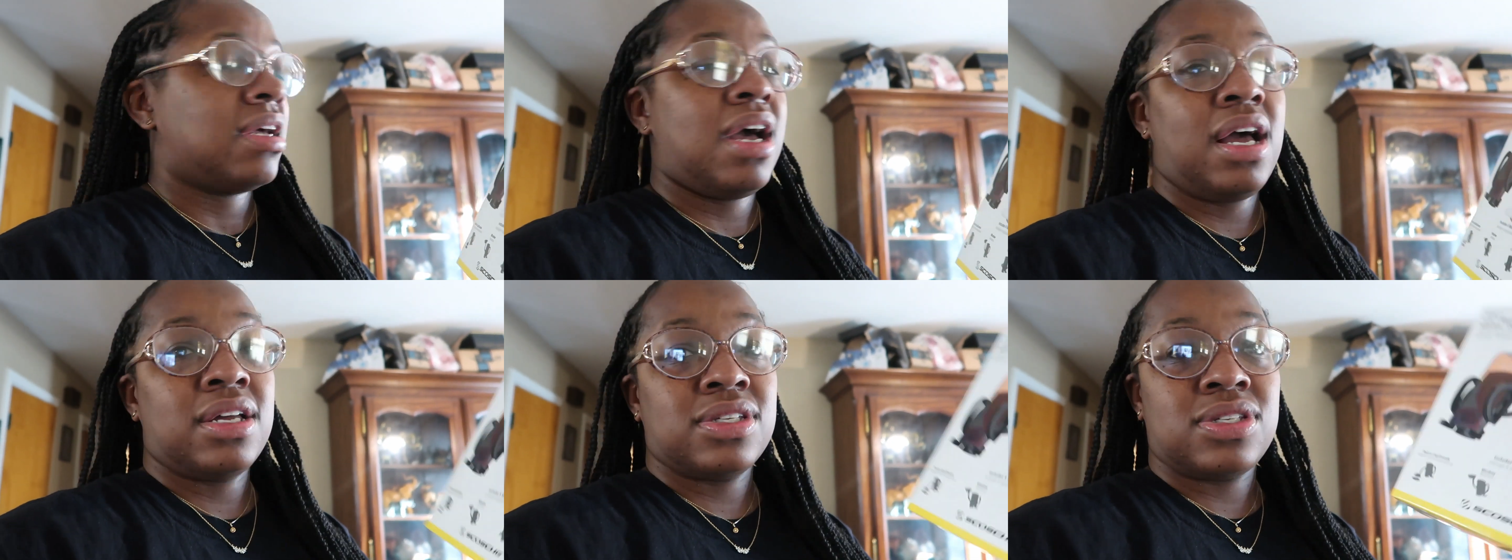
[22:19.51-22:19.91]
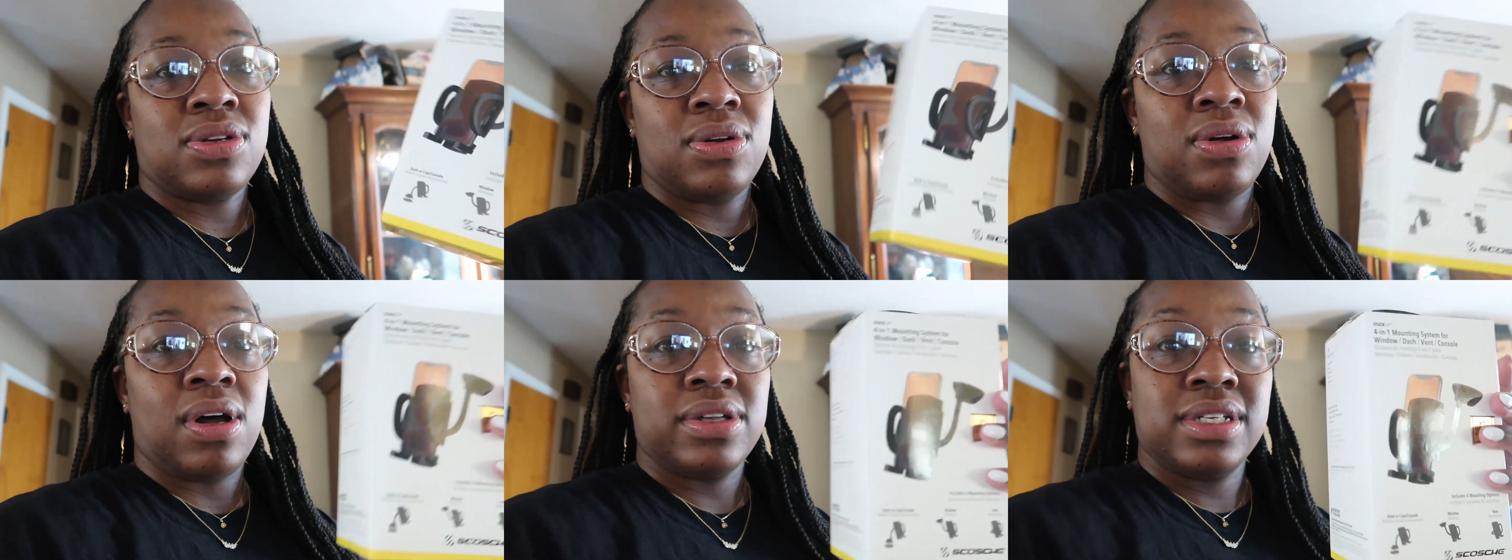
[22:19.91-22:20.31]

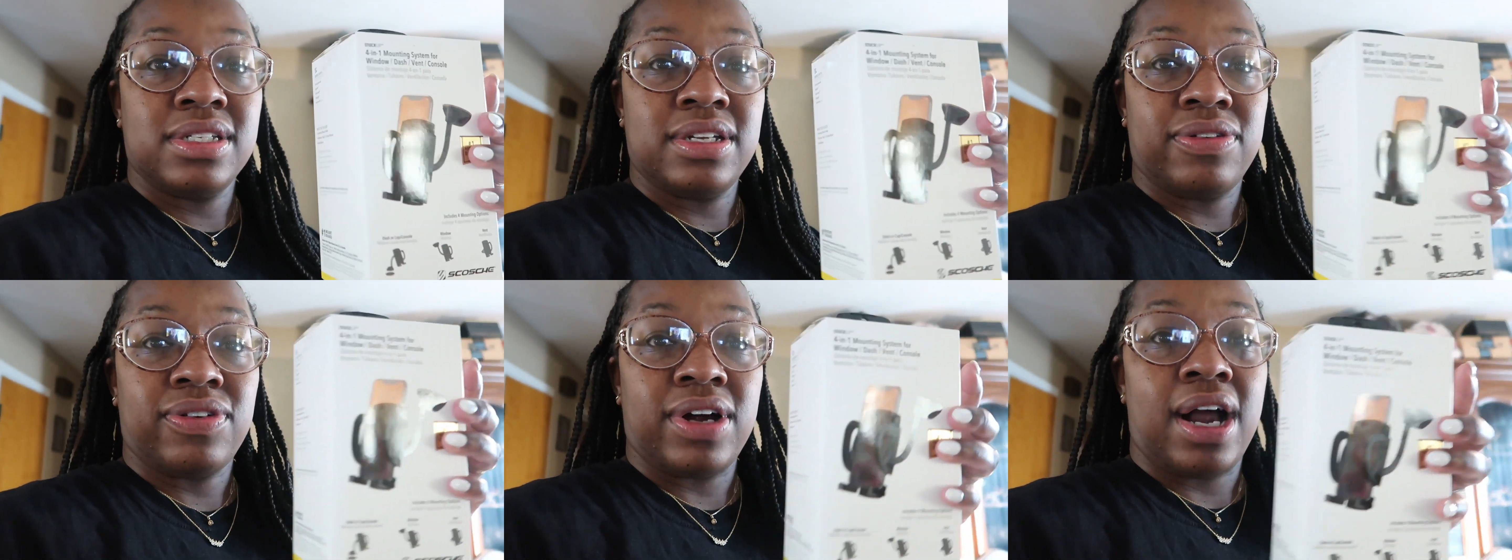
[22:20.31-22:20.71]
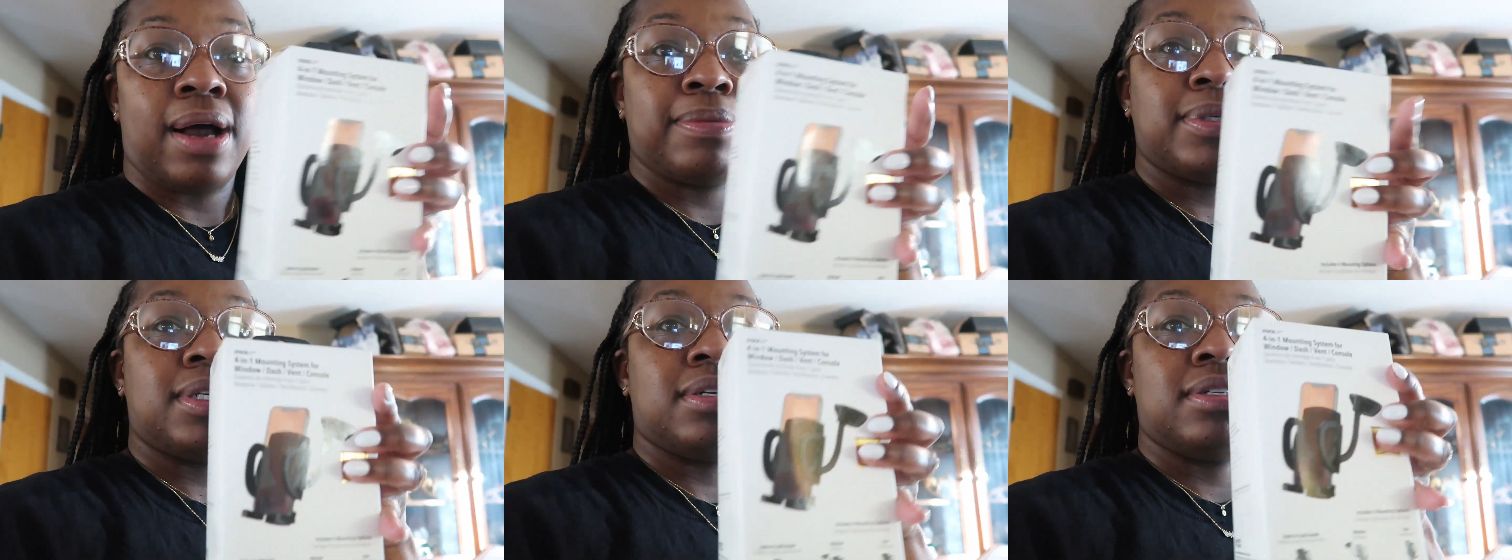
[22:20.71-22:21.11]
console, all these different
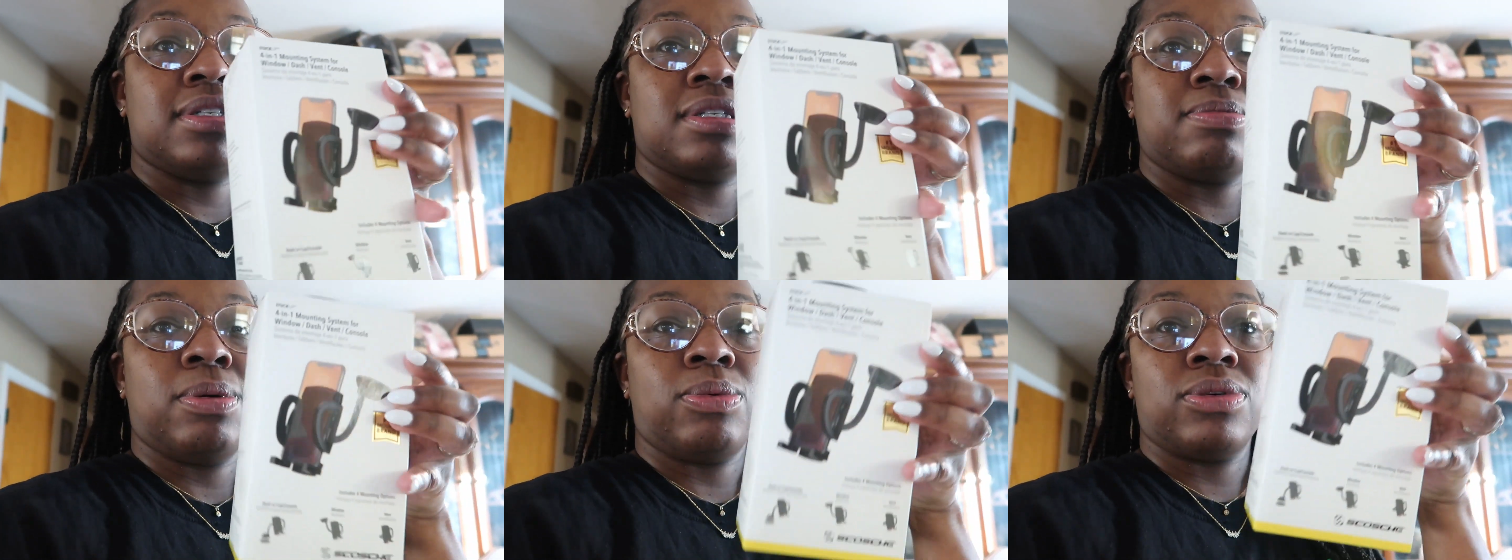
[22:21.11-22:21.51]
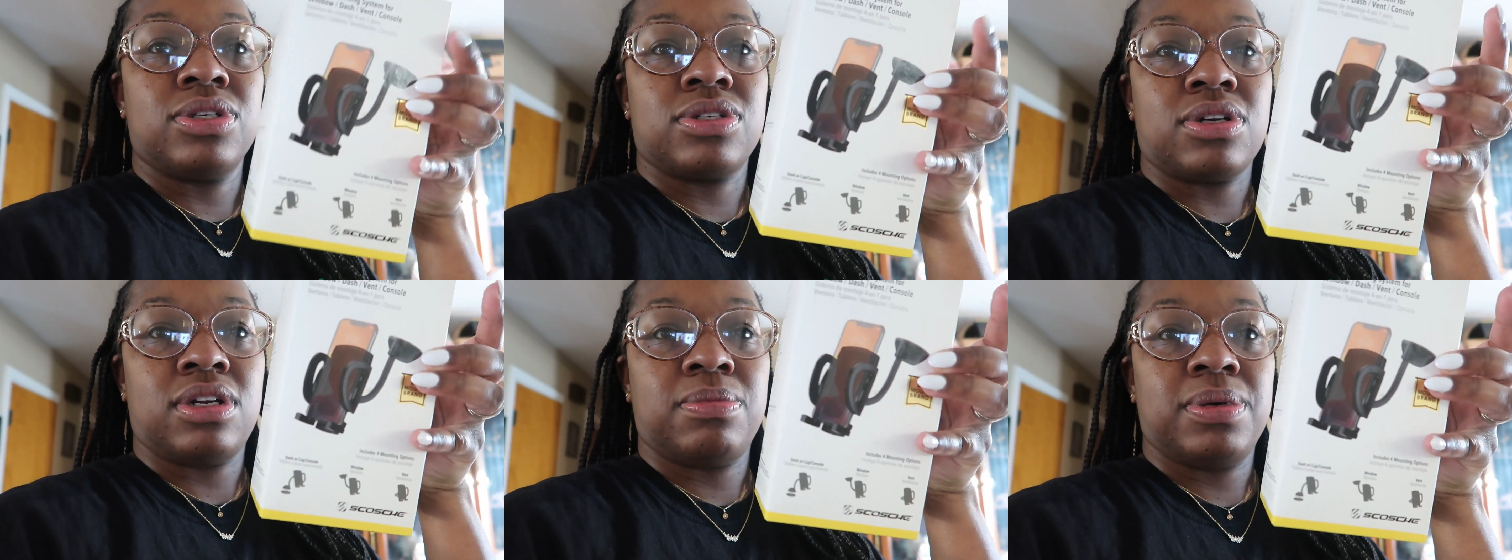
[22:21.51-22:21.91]
options, but we're
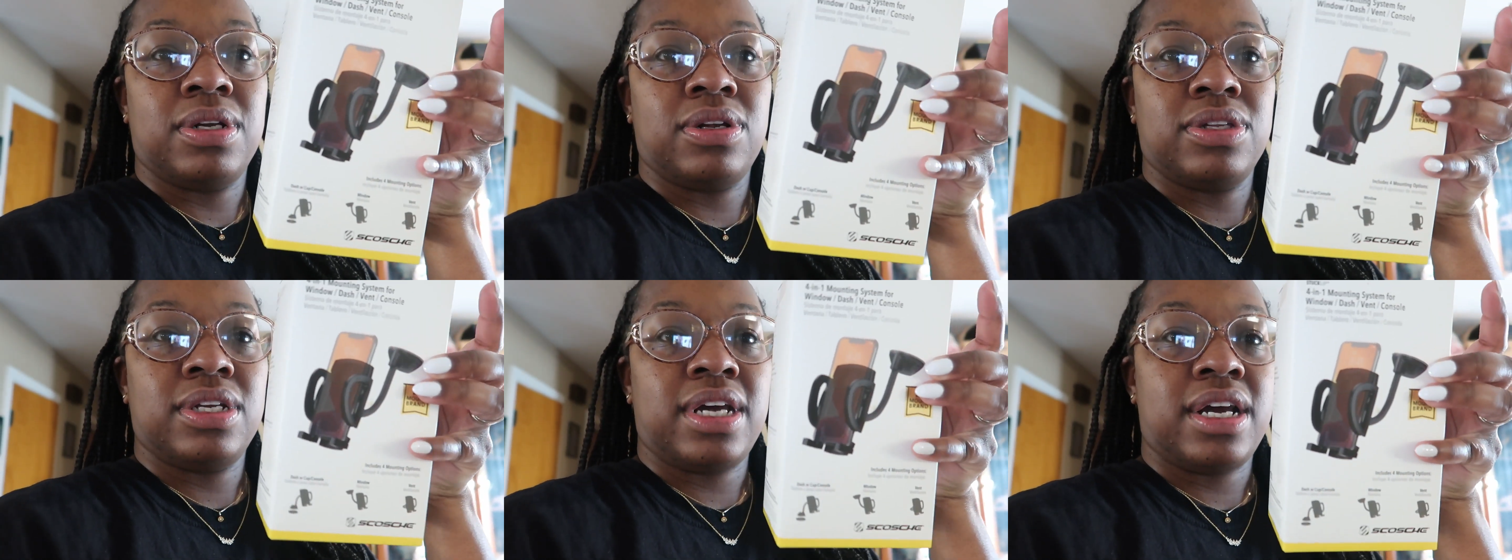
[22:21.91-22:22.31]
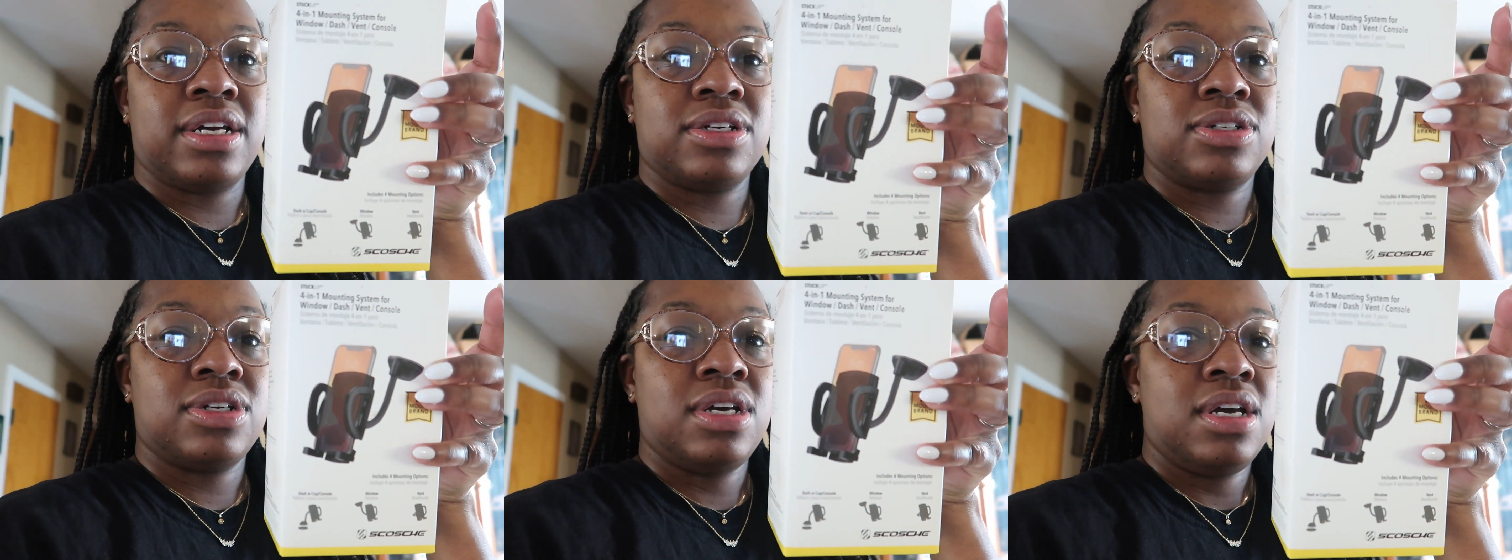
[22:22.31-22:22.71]
just gonna put it on the
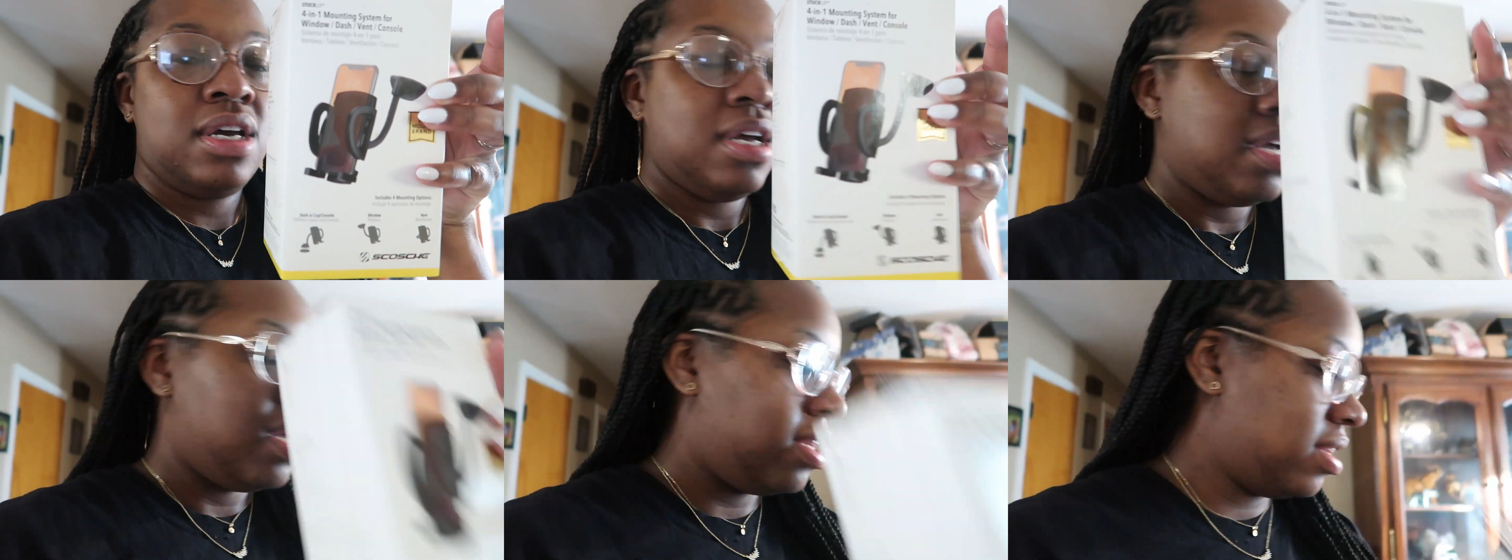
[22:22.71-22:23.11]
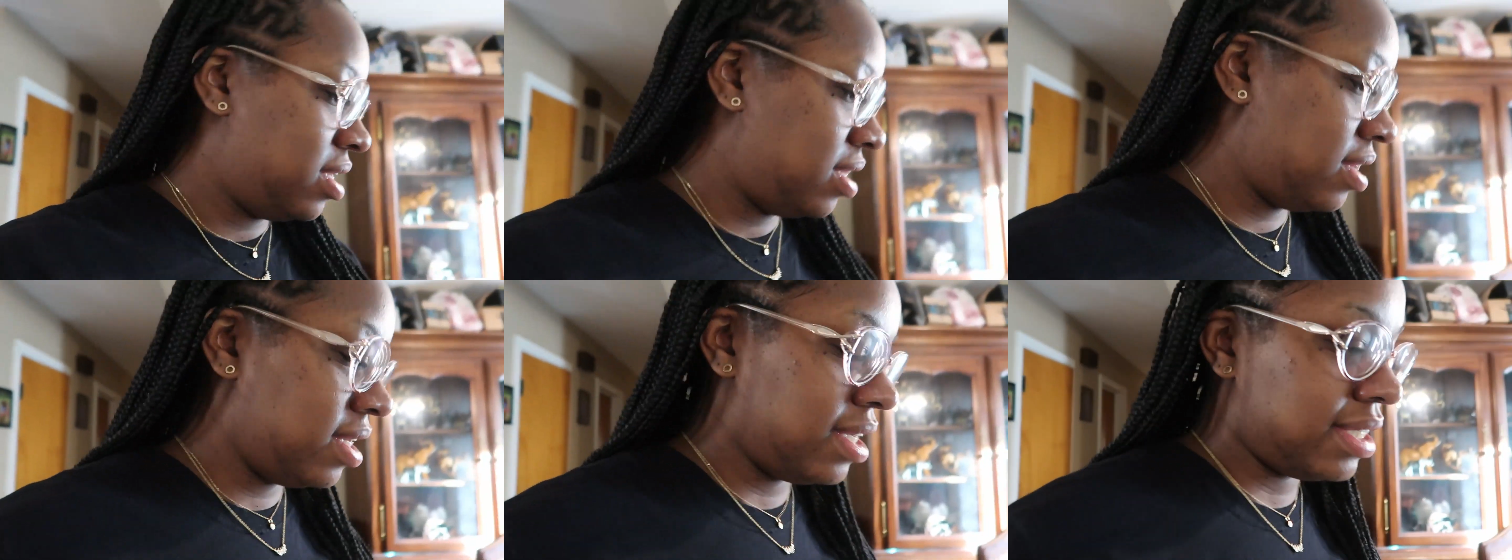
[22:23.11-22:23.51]
dash. And
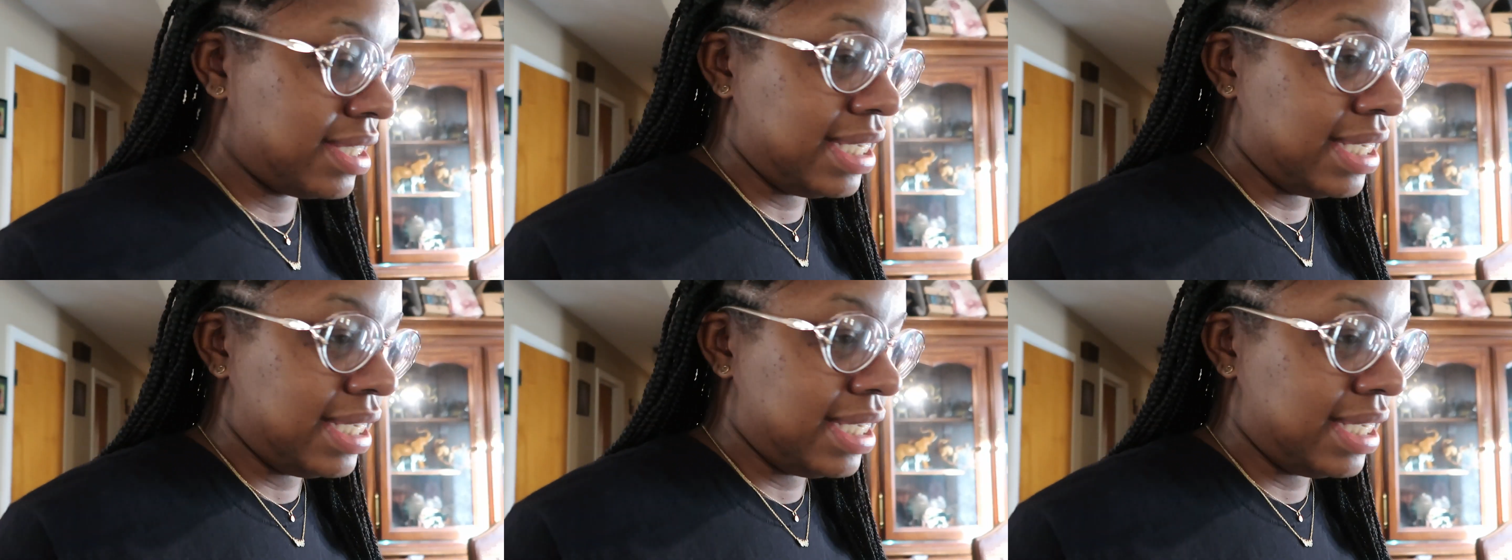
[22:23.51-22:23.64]
then the